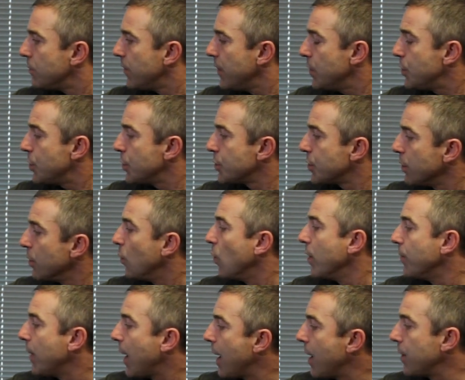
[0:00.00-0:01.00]
Features that
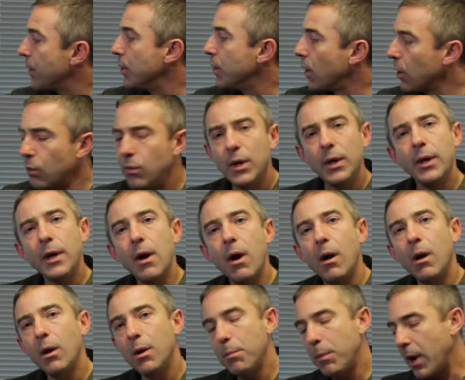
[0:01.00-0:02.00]
we've added are really
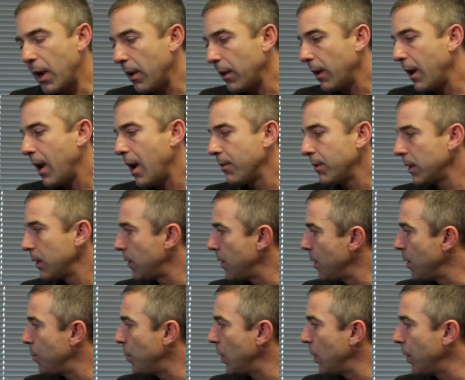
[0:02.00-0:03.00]
all about having
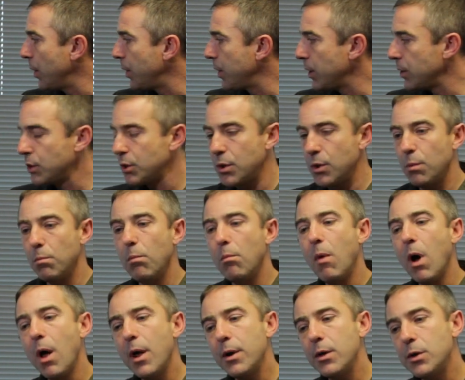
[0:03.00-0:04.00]
the ability to
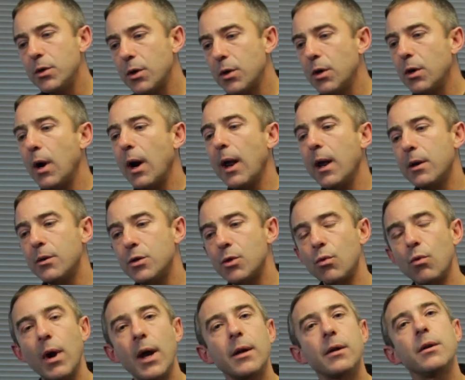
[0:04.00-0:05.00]
monitor and
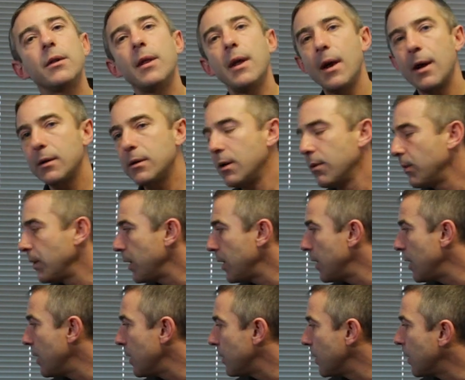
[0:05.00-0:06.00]
direct the
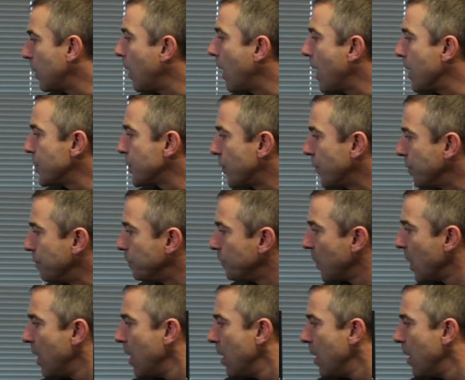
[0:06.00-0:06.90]
activity in the classroom.